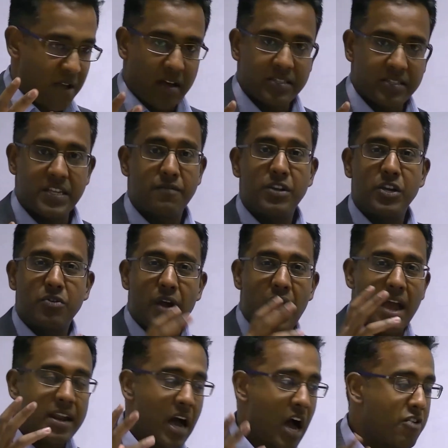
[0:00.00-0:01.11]
70
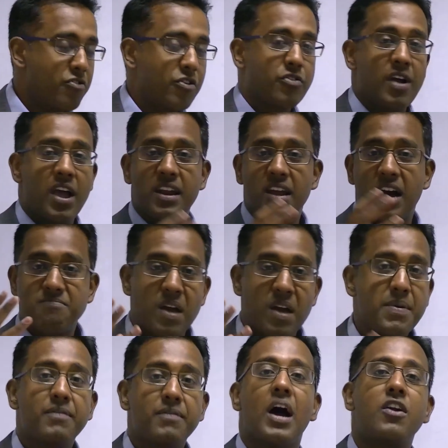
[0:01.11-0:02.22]
grand, 100 grand, maybe
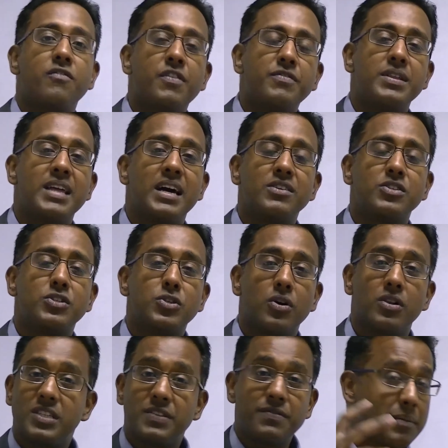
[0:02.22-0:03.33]
even
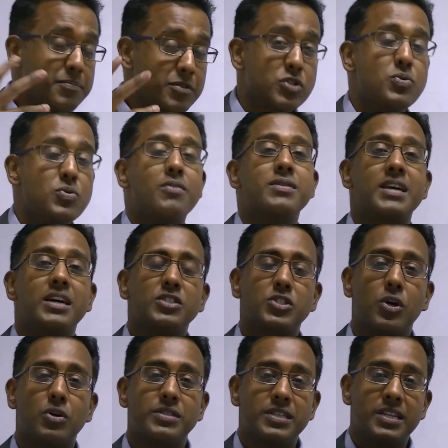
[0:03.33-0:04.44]
$150,000, even up to
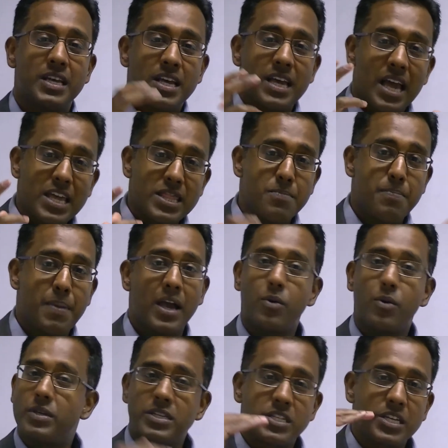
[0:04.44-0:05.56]
$200,000 in the bank
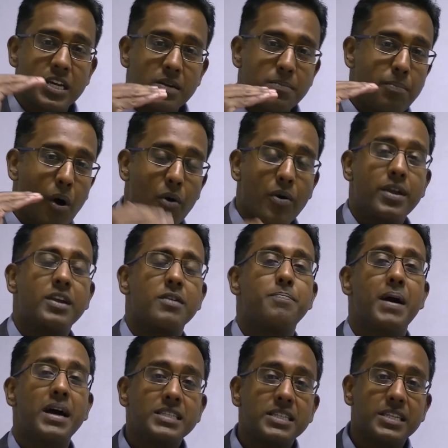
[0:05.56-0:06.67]
with a certain borrowing
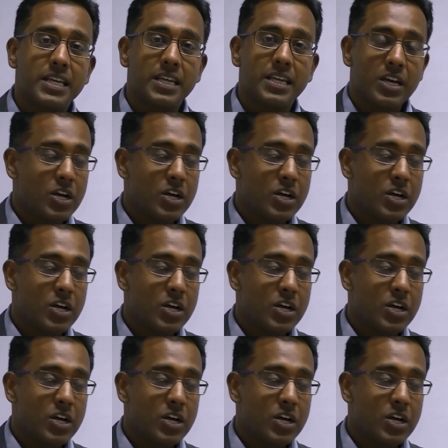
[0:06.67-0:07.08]
capacity,